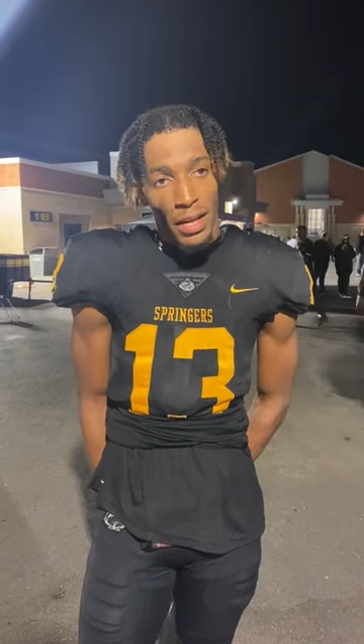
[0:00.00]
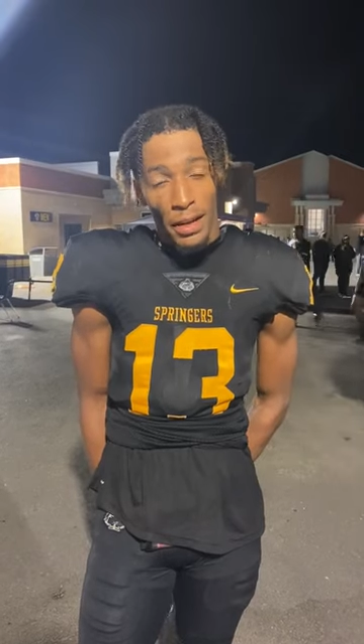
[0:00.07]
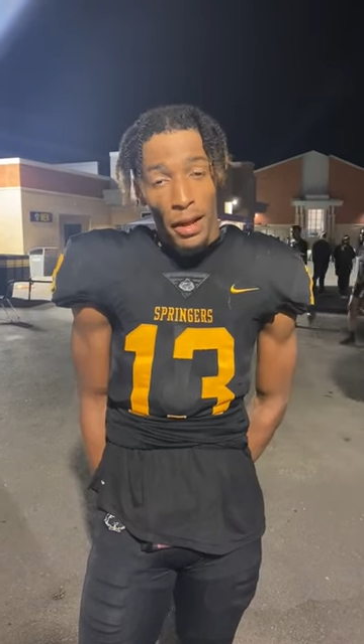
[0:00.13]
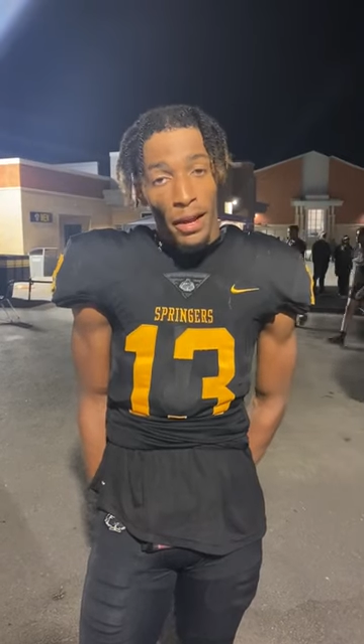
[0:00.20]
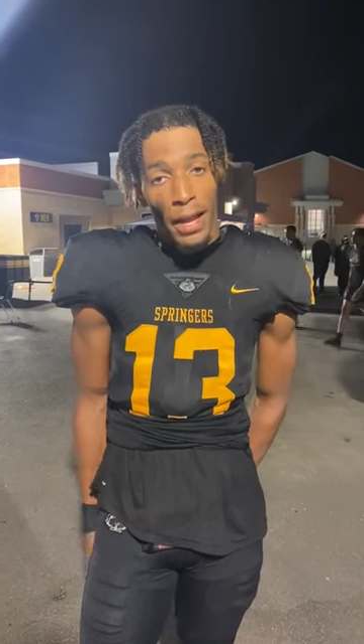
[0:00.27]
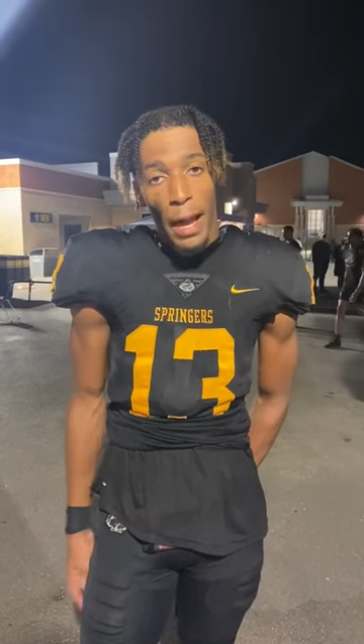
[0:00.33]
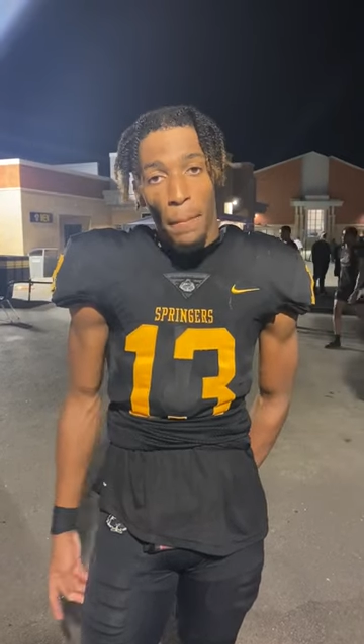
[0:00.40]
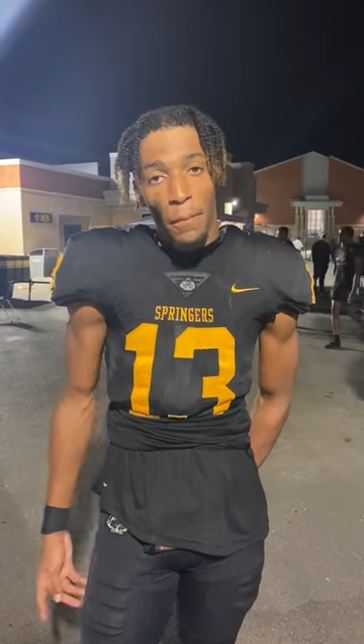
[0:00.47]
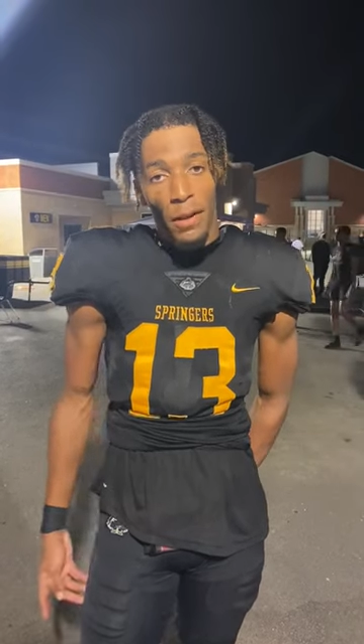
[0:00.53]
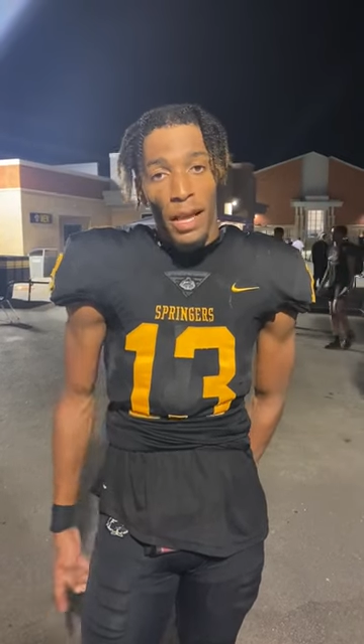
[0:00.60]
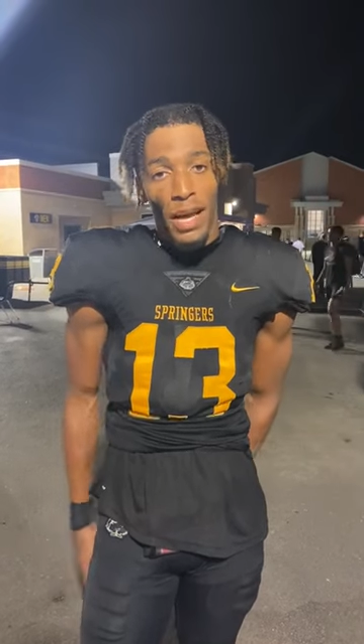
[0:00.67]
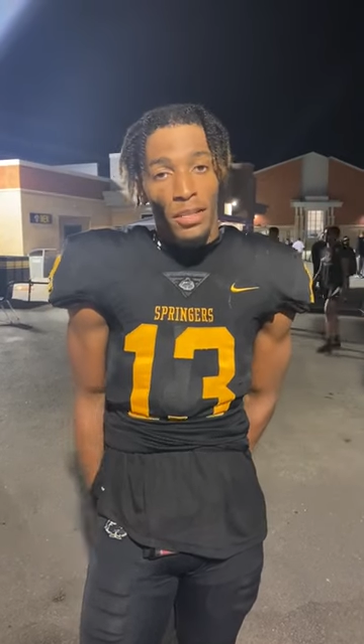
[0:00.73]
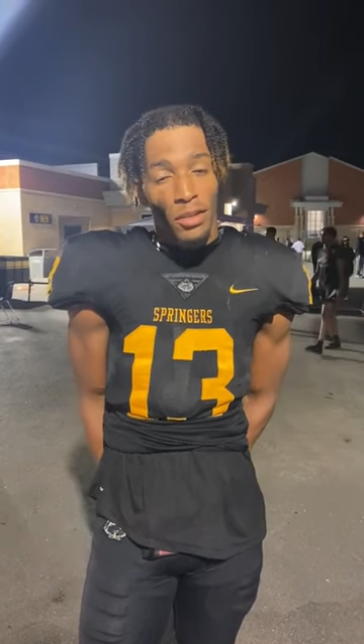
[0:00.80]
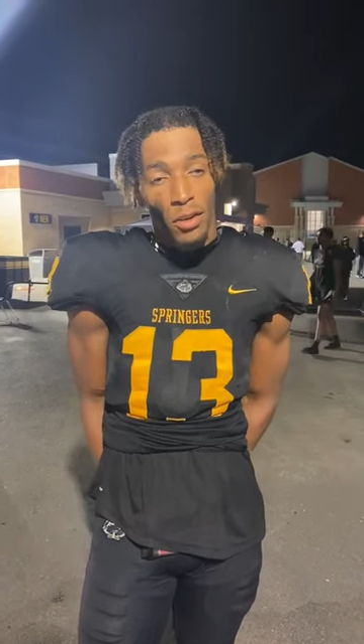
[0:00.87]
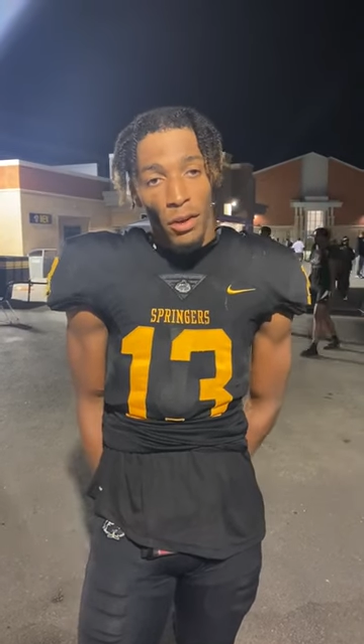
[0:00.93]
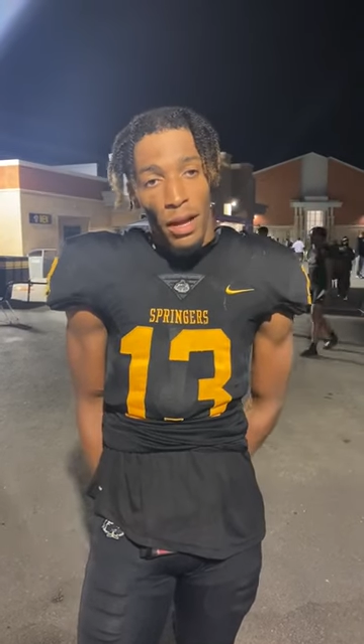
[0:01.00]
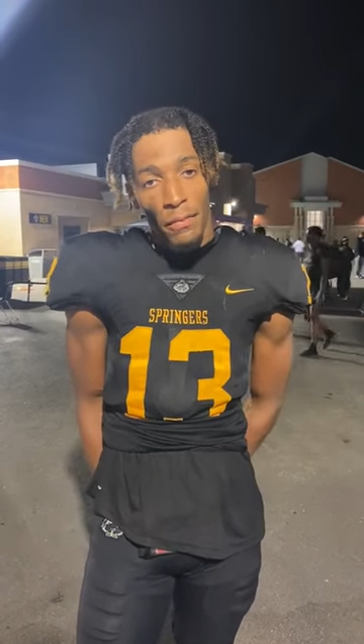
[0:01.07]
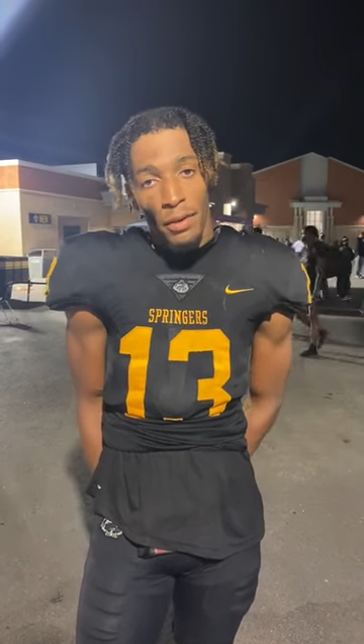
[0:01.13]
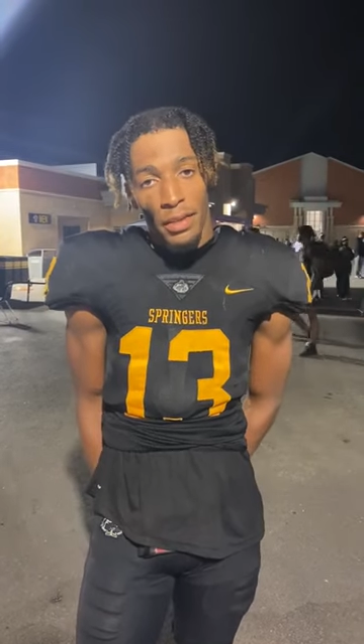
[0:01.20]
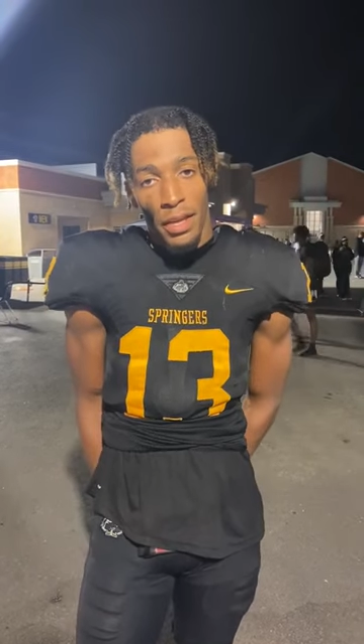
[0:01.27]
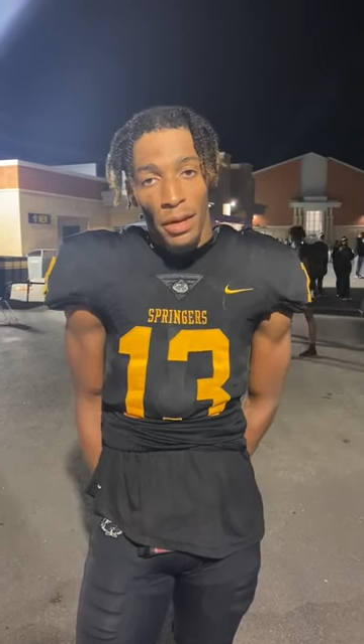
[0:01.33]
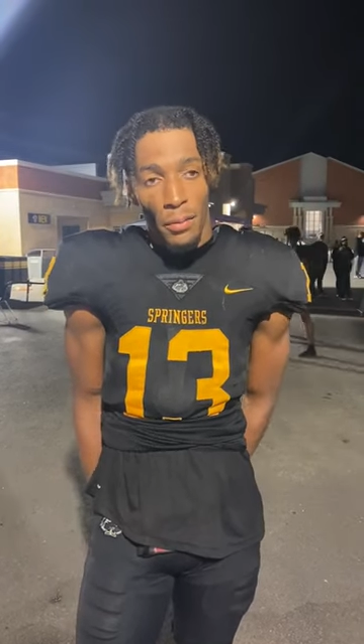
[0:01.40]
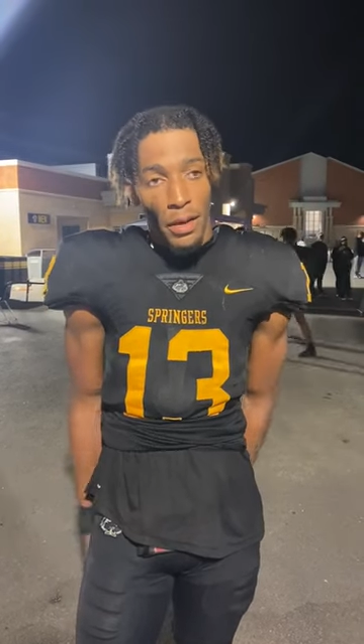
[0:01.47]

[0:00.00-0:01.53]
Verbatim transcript: They're capitalizing on everything.